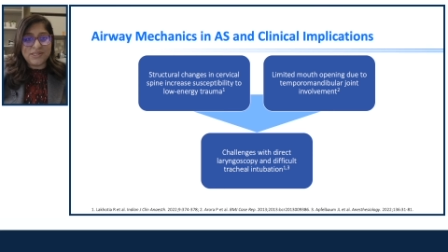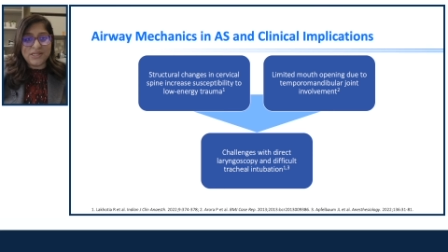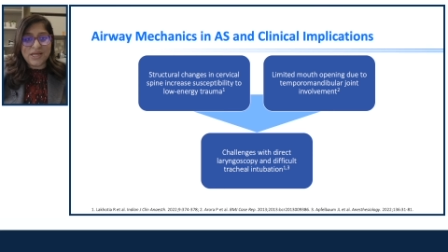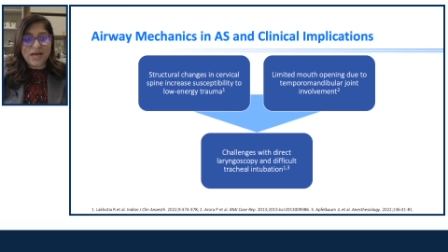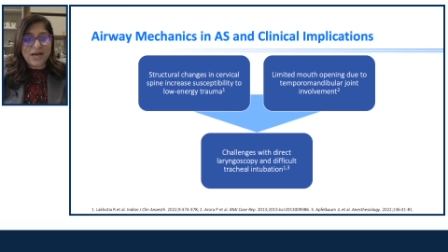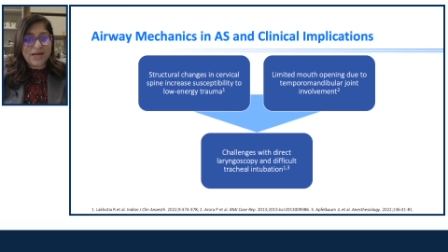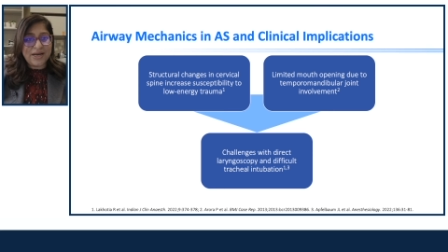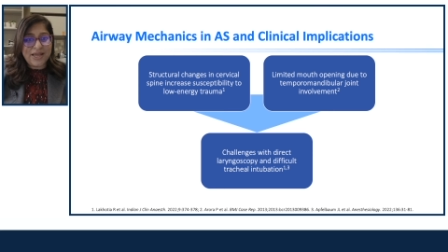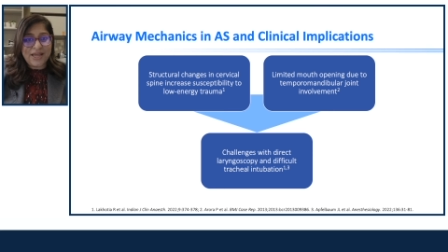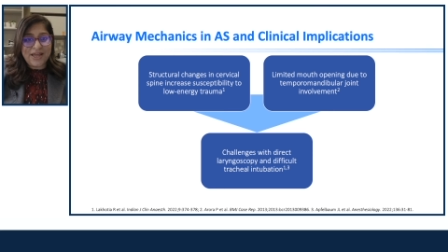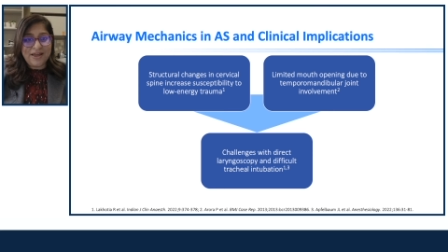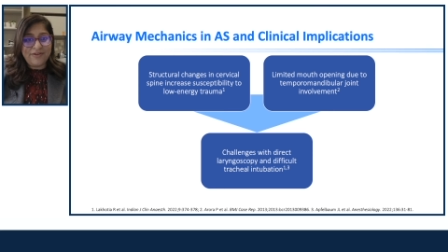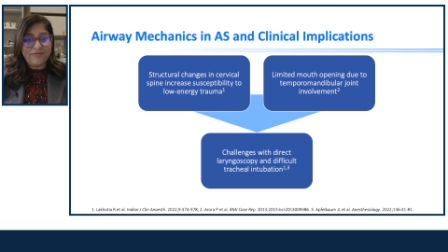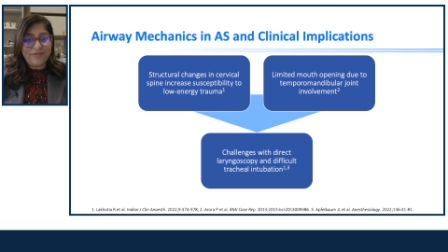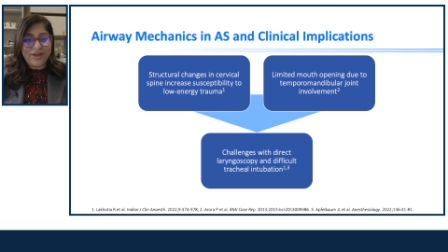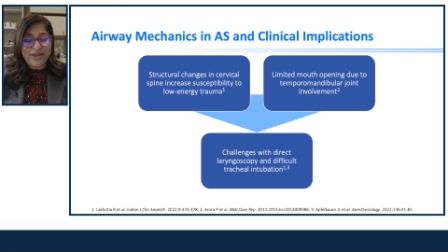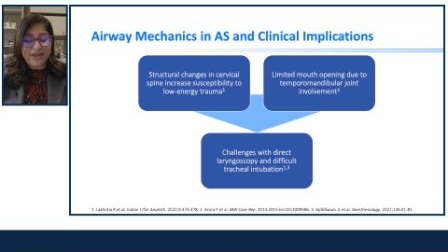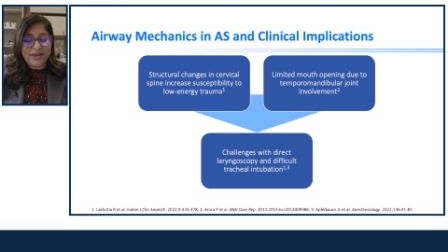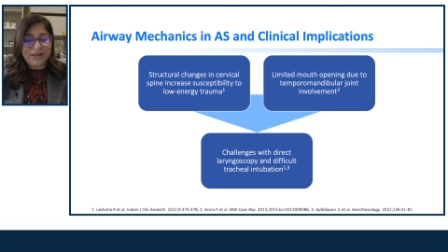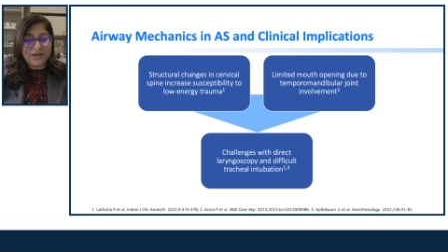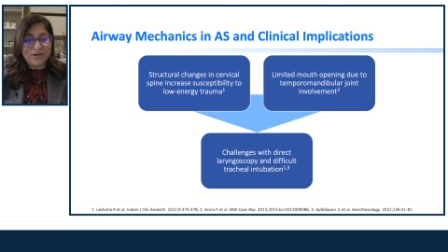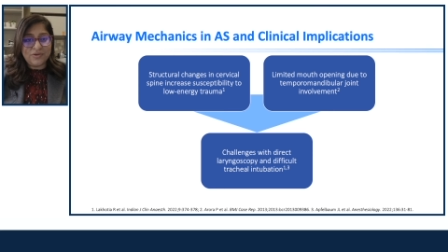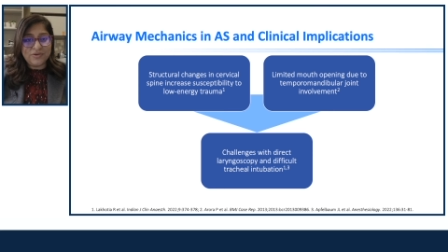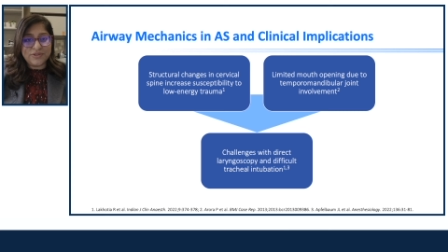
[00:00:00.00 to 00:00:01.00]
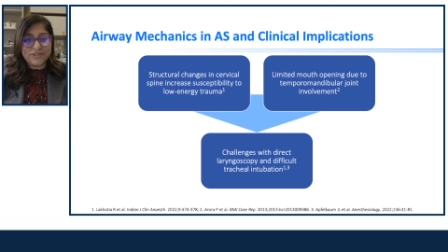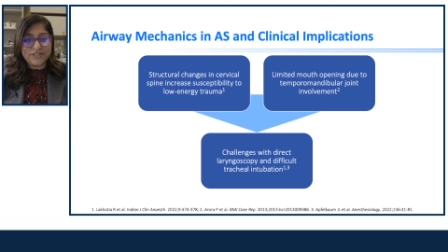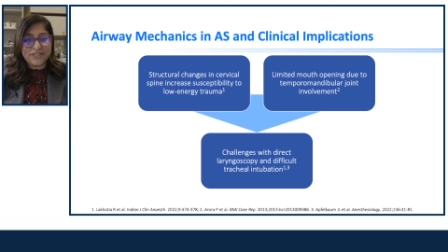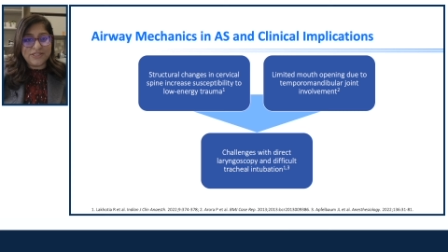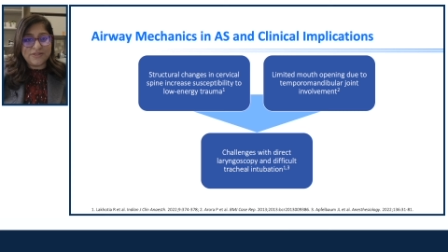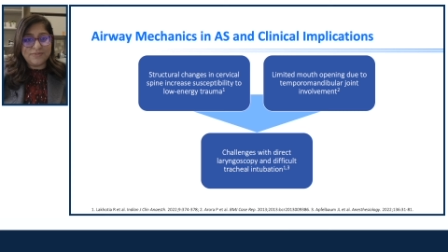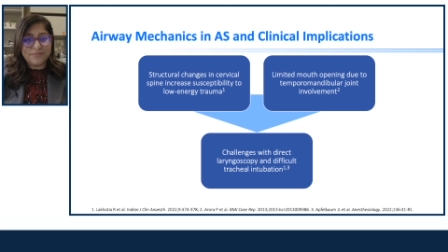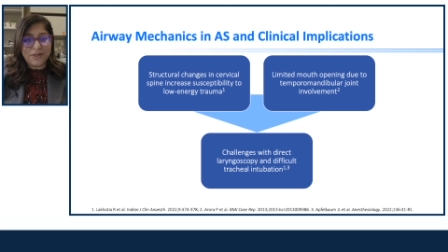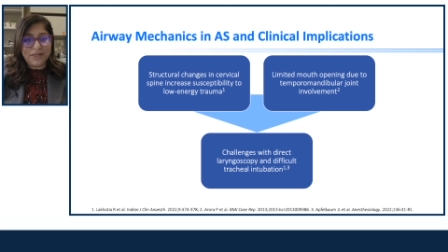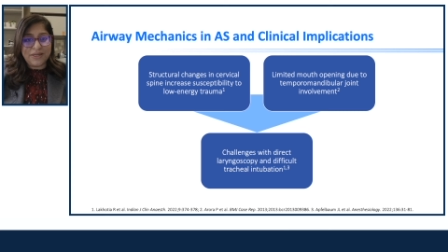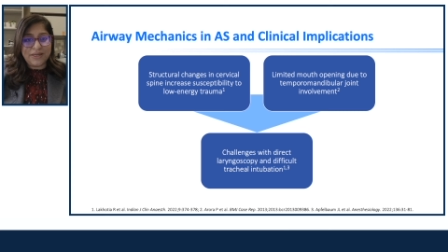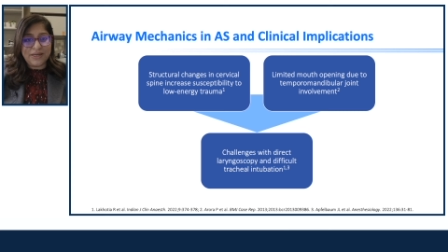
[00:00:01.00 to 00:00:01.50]
not have ankylosing
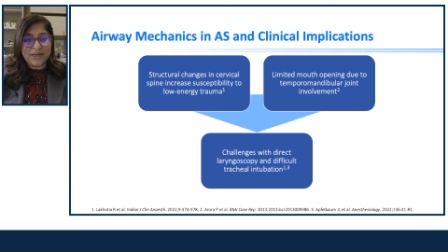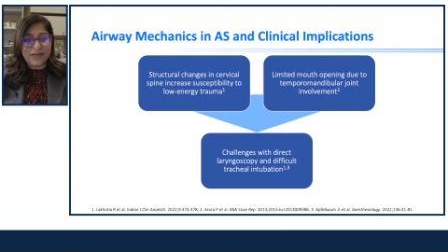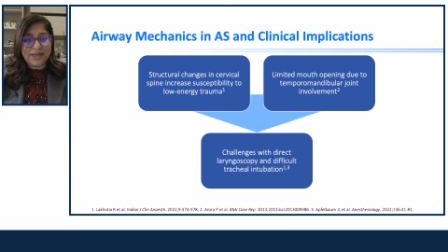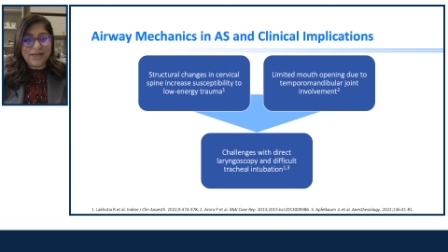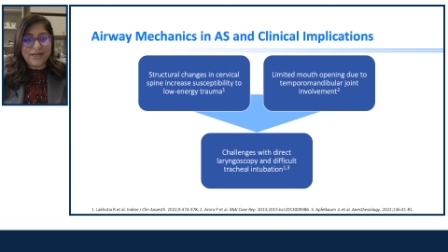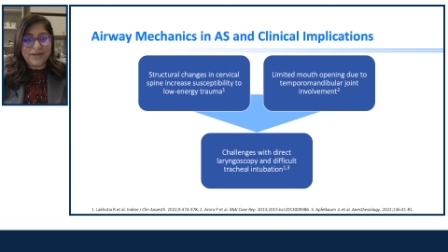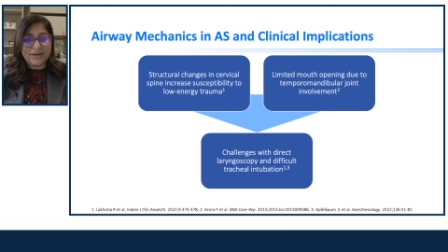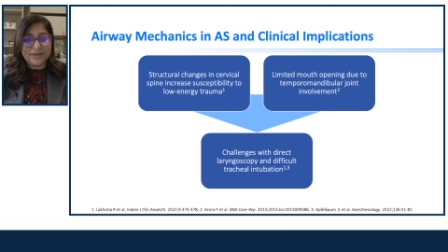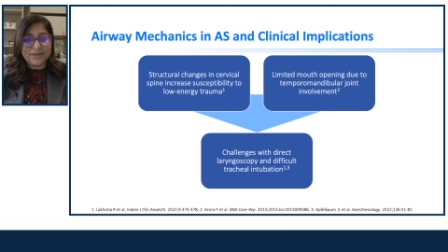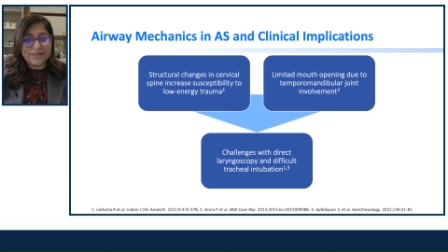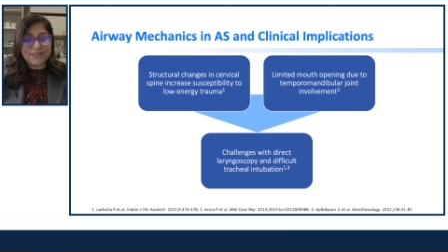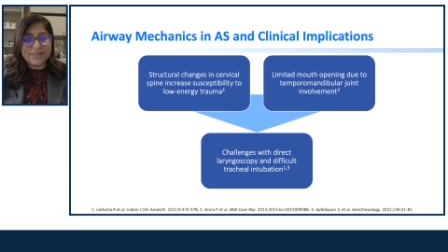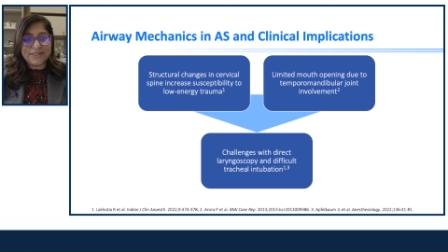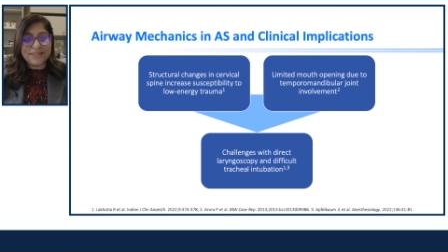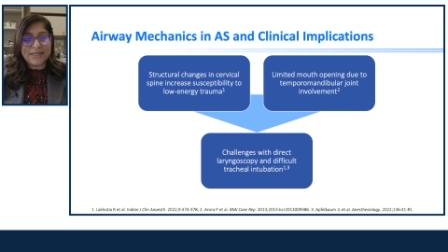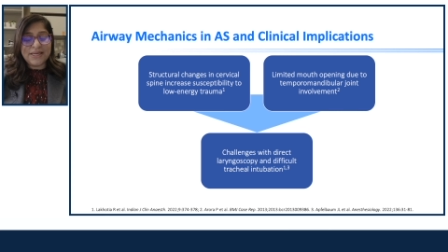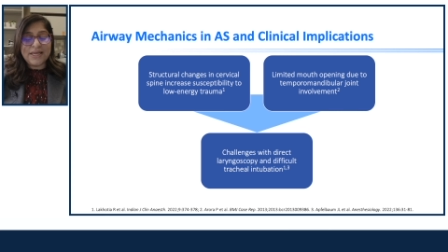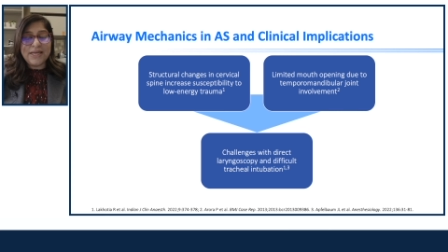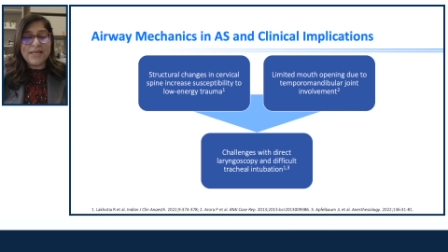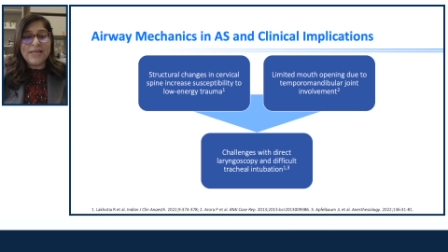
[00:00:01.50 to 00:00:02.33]
spondylitis,